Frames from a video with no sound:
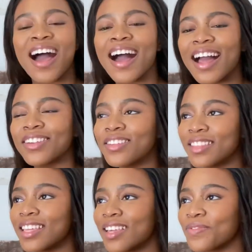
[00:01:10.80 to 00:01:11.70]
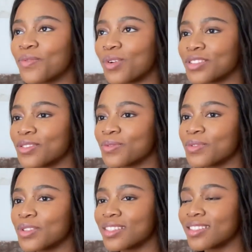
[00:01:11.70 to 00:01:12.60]
I don't think I've watched
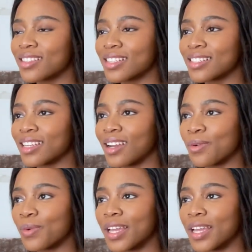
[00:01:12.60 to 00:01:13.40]
Roots the entire way.